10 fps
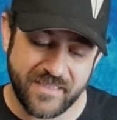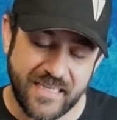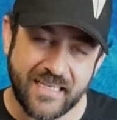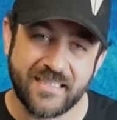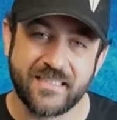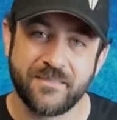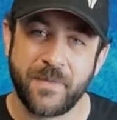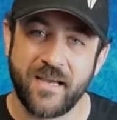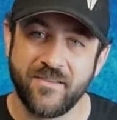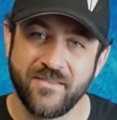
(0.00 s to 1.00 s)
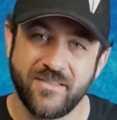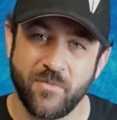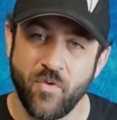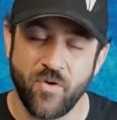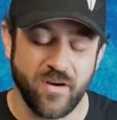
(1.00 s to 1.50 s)
6 pounds
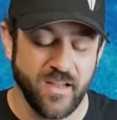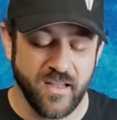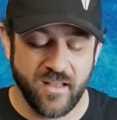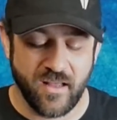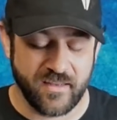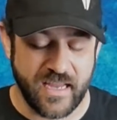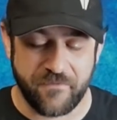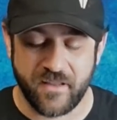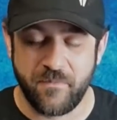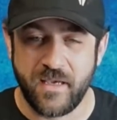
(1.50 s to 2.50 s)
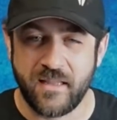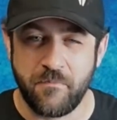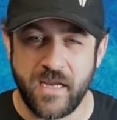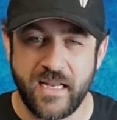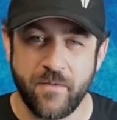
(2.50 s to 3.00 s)
or more, I'll definitely be in the
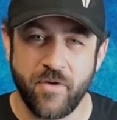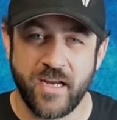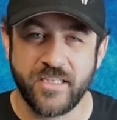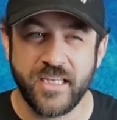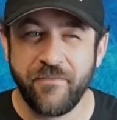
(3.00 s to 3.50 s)
medium range.